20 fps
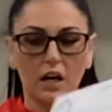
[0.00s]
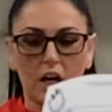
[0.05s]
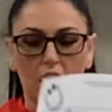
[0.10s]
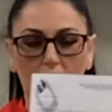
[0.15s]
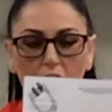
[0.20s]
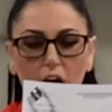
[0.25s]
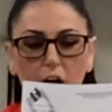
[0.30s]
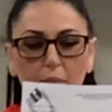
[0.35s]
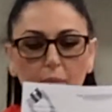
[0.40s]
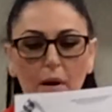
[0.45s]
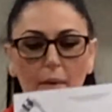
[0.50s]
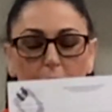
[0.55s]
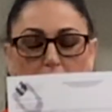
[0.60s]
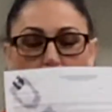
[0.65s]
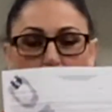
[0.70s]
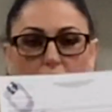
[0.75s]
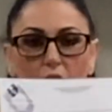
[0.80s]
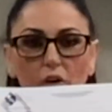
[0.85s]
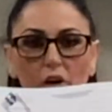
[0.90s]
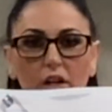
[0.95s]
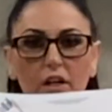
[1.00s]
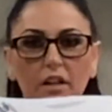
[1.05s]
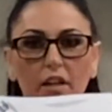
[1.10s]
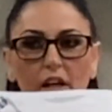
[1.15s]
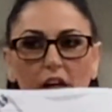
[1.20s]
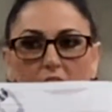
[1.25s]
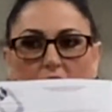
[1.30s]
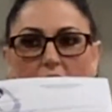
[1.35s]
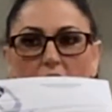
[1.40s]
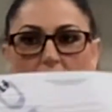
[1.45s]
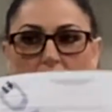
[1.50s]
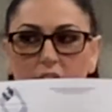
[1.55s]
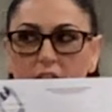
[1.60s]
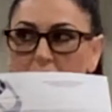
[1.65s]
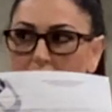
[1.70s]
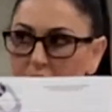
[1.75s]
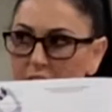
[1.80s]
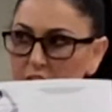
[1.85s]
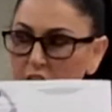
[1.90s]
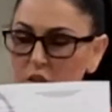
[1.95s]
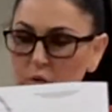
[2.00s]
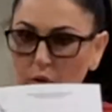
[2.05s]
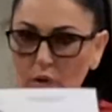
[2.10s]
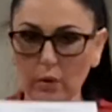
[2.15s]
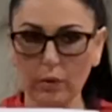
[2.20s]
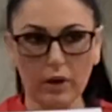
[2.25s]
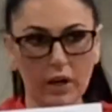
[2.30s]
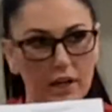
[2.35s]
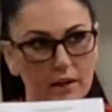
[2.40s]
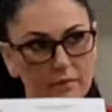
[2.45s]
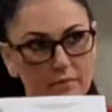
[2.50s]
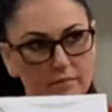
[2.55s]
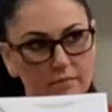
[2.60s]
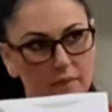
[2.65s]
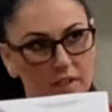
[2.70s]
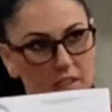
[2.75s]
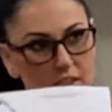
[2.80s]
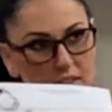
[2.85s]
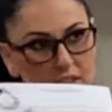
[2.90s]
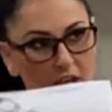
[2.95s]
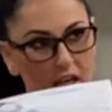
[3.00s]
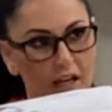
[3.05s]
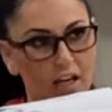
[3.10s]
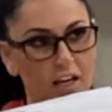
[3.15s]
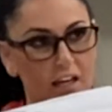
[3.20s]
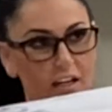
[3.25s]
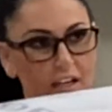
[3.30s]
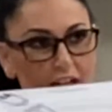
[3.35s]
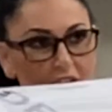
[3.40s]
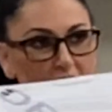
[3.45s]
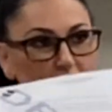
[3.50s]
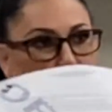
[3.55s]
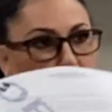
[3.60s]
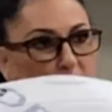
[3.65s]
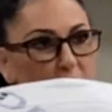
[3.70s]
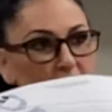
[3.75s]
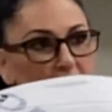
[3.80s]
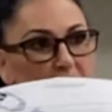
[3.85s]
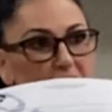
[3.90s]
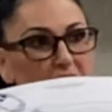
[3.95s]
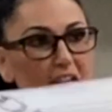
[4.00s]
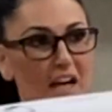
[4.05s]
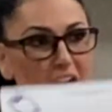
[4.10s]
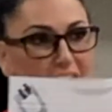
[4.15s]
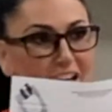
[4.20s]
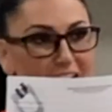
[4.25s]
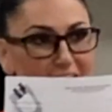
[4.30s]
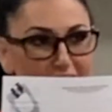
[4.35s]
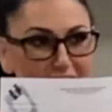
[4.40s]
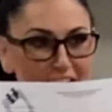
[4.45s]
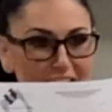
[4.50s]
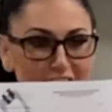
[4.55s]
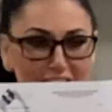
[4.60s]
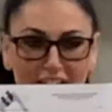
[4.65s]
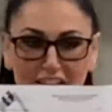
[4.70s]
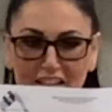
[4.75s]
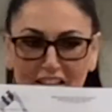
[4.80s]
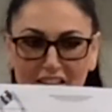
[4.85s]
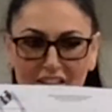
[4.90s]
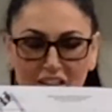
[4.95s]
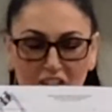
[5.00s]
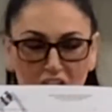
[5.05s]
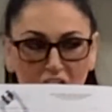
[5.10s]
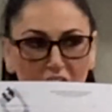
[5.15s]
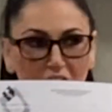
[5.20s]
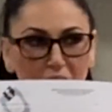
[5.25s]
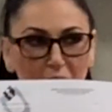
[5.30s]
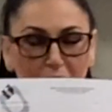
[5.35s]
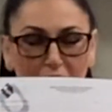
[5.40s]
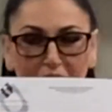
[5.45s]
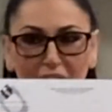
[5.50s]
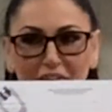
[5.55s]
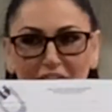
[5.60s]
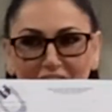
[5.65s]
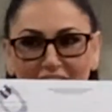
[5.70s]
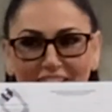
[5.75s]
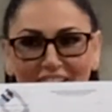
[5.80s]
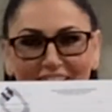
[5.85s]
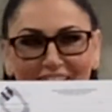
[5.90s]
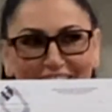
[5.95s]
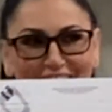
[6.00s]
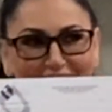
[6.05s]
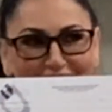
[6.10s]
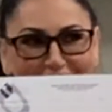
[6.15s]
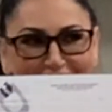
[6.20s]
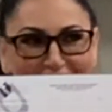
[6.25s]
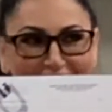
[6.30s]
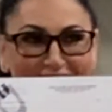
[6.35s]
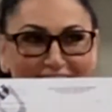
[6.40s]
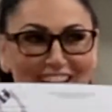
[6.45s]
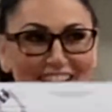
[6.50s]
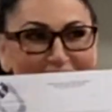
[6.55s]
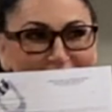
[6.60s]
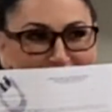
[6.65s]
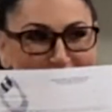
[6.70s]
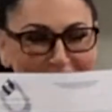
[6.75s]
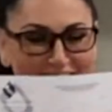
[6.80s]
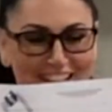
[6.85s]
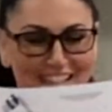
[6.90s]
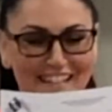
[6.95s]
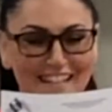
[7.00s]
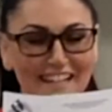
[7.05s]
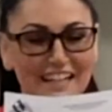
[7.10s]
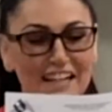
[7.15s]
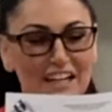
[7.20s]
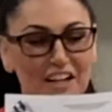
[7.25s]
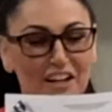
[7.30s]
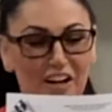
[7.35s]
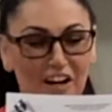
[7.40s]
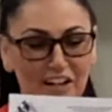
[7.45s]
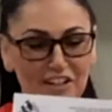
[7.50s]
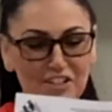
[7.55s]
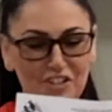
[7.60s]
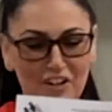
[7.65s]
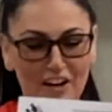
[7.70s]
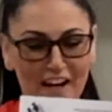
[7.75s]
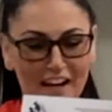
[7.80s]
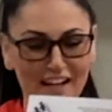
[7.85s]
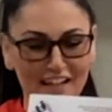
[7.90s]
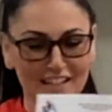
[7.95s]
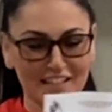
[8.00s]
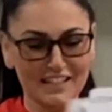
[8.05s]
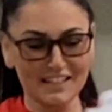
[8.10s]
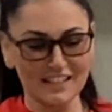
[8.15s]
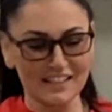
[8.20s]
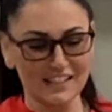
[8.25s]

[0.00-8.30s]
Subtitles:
I'm going to go ahead and let Ed take this one away because Ed has been dying to talk about this contract.